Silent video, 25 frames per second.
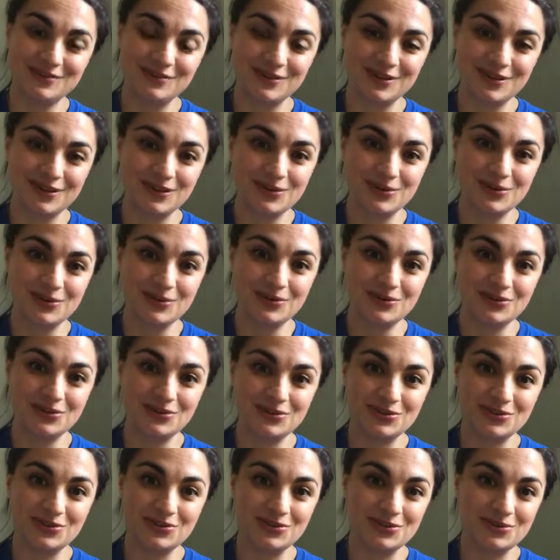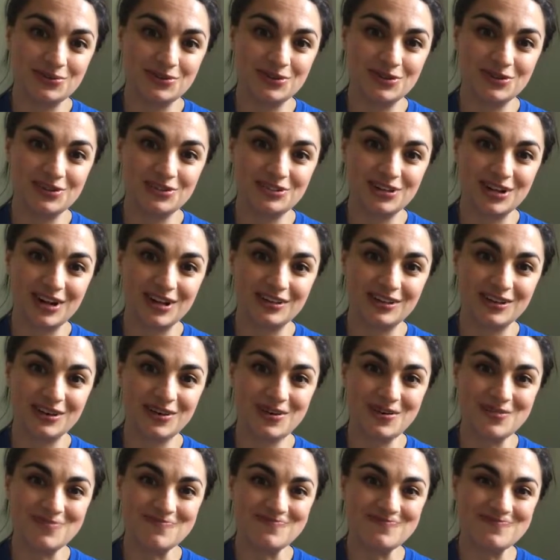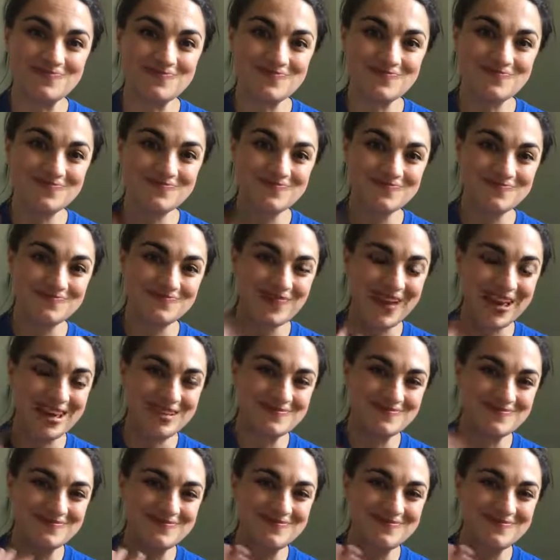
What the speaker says: for you to do with your child at home. Bye.